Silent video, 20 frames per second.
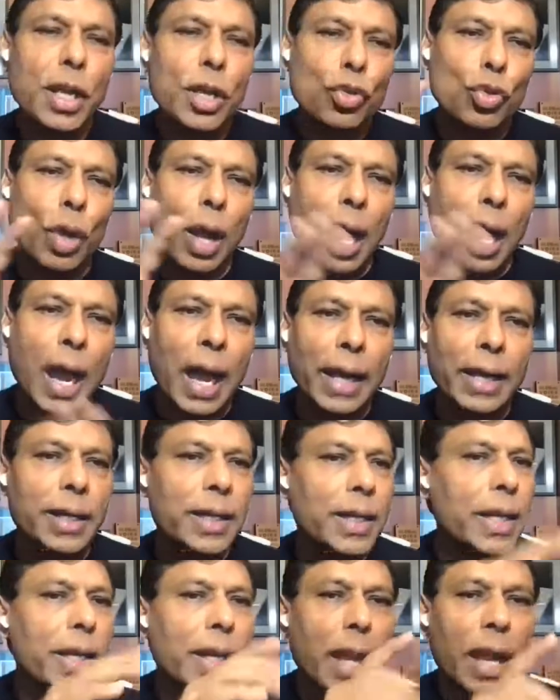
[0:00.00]
So I
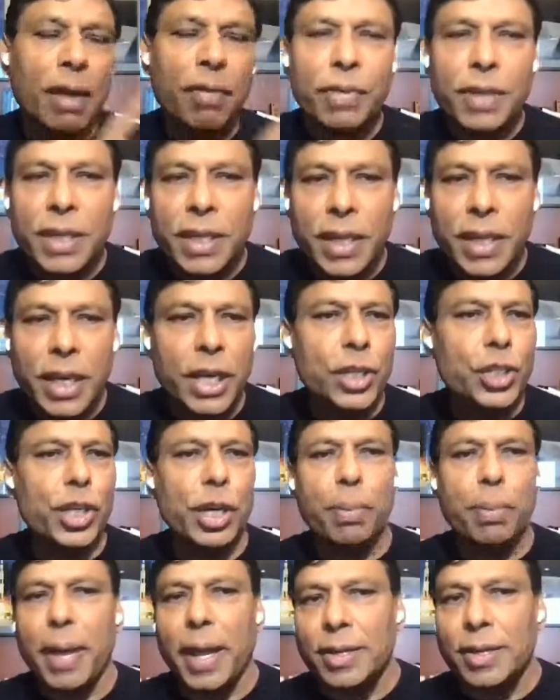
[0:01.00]
read every
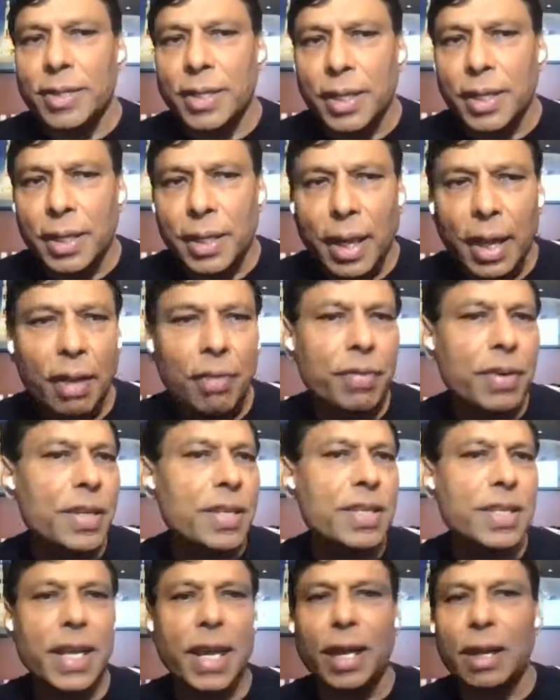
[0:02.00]
Nature magazine, every
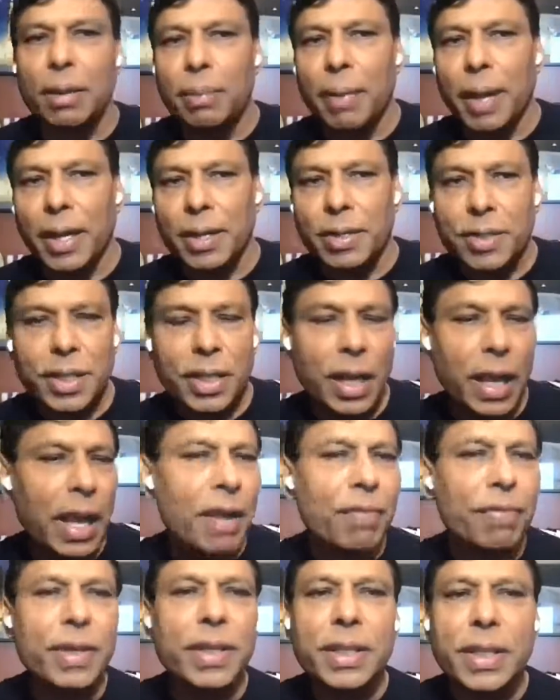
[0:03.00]
Cell magazine,
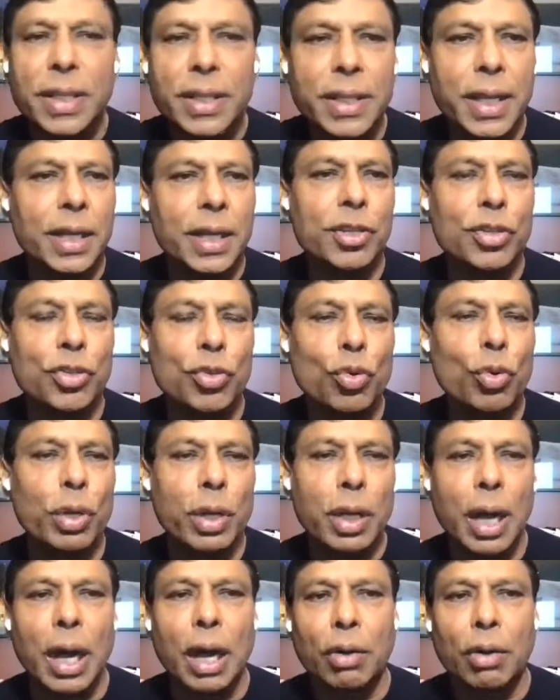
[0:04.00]
everything that is
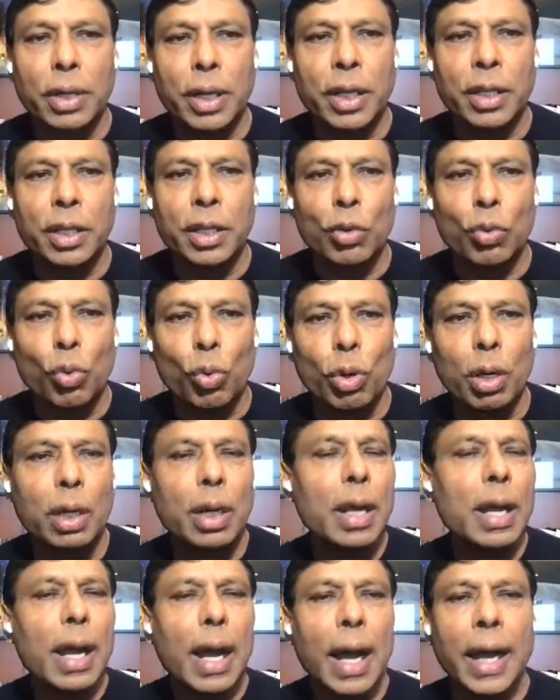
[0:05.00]
going out in the world.